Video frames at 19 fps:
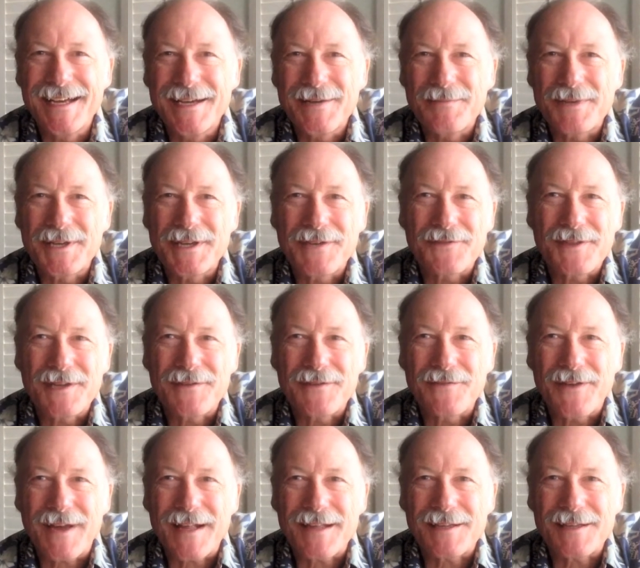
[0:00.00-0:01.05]
But if they're
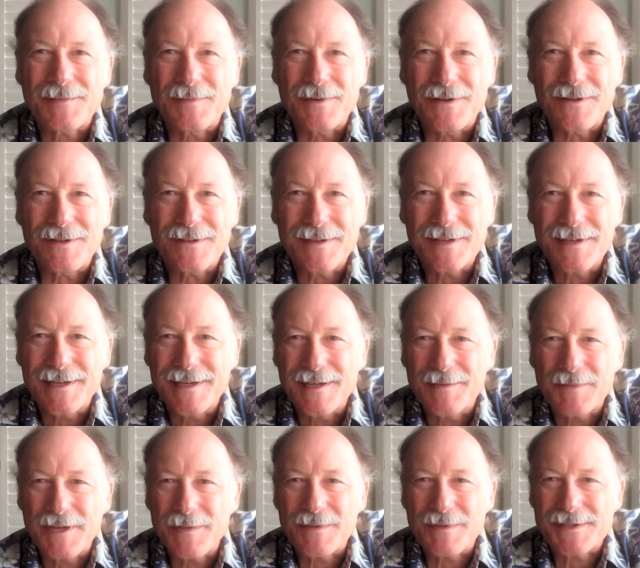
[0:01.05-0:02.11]
valuable,
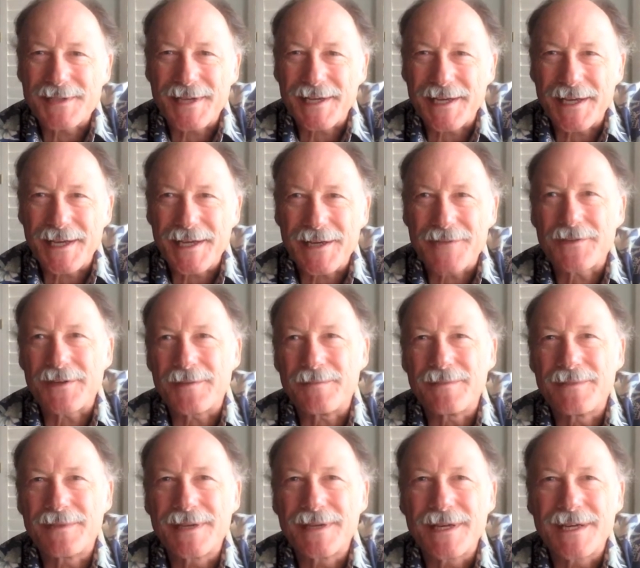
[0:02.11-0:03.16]
people take care of them.
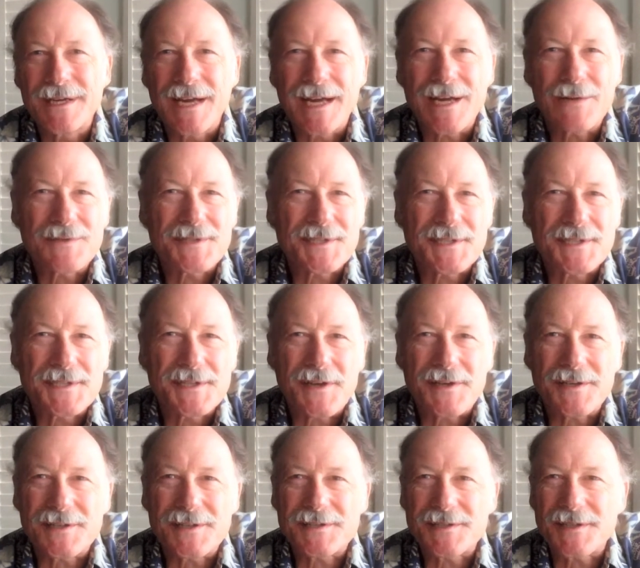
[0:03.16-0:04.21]
I was
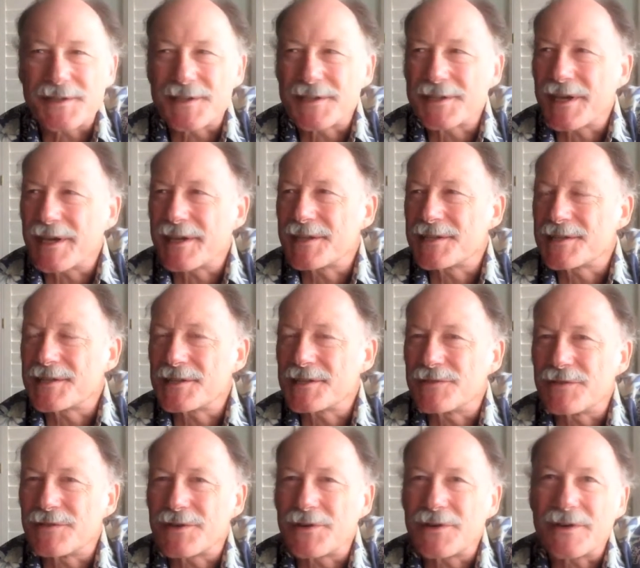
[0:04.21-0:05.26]
astonished at the tiny
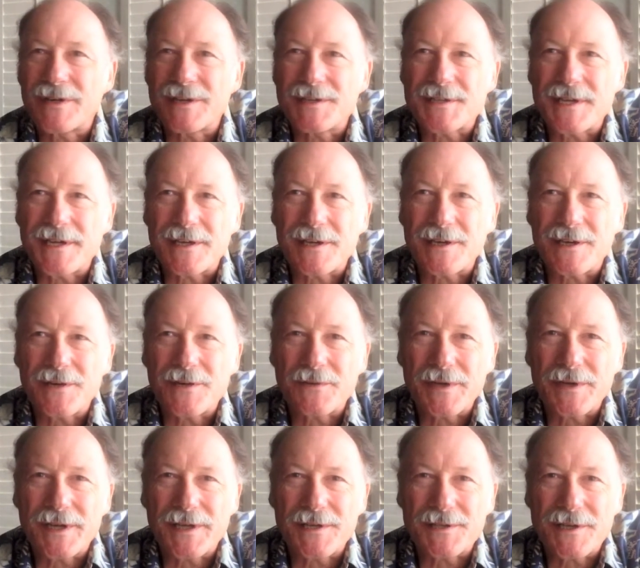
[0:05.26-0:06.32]
silver coins I got
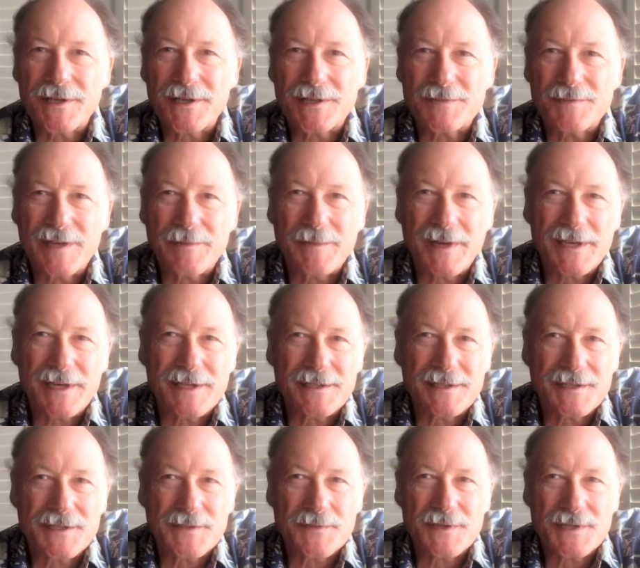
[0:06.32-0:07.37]
when I changed my money
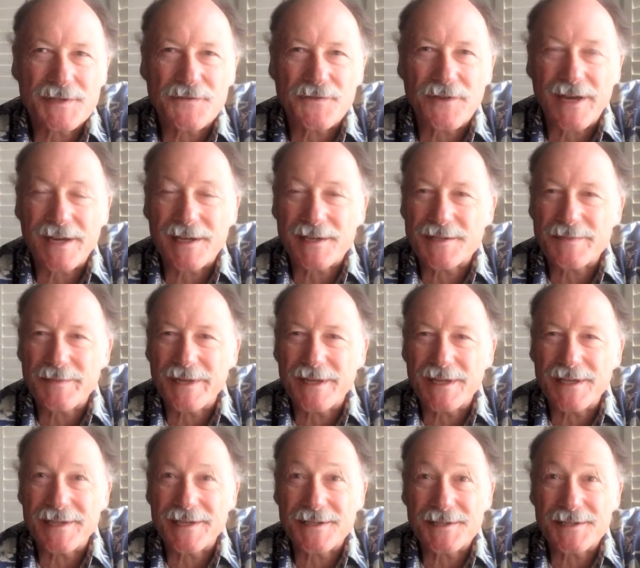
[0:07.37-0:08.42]
into Swiss francs many
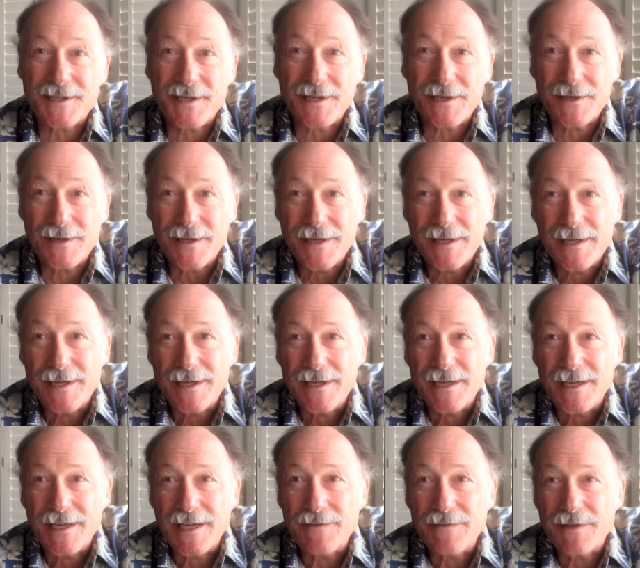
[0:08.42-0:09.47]
years ago.
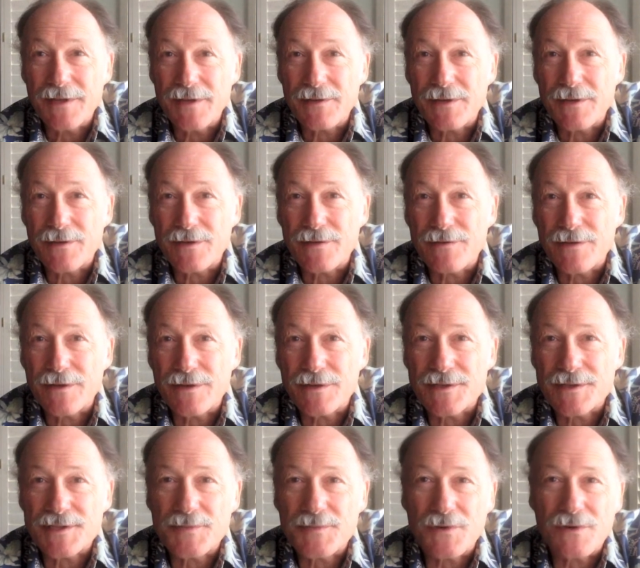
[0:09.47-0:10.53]
Even though they were very
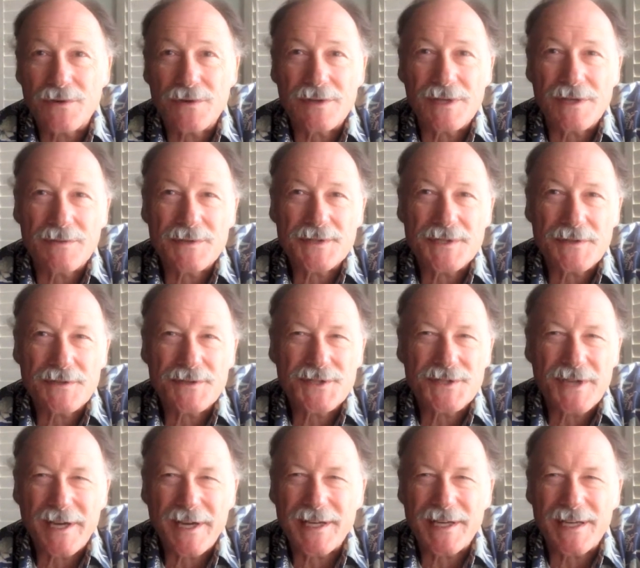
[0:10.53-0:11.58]
small, they were so
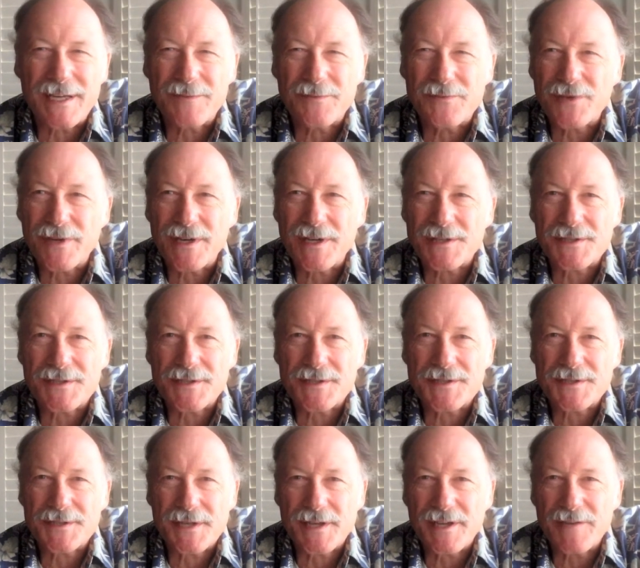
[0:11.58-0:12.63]
shiny and
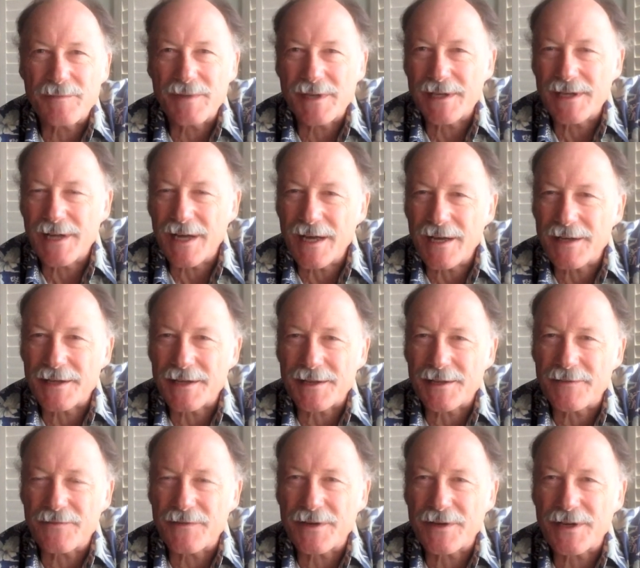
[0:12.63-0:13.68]
precious that I've been guarding
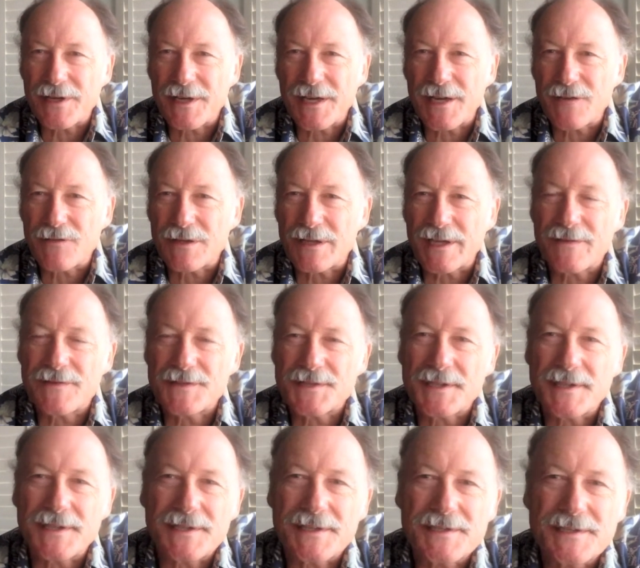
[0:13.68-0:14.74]
them very carefully ever
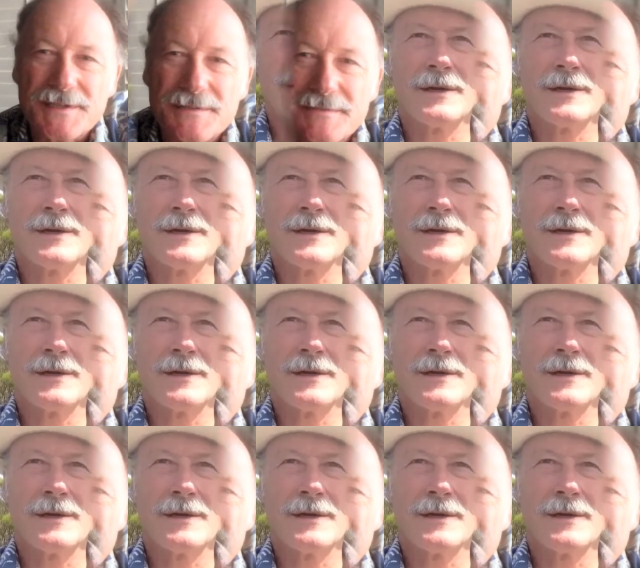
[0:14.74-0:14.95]
since.